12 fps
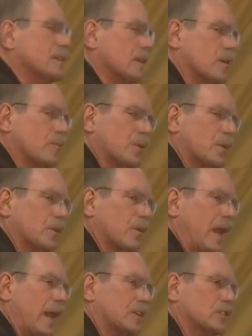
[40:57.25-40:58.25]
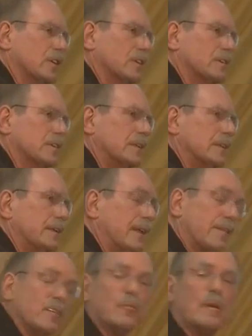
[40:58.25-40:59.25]
into computer action.
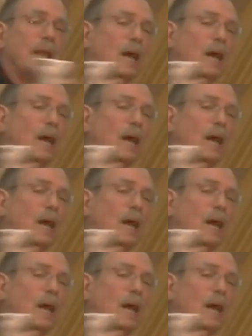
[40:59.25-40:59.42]
Now, this may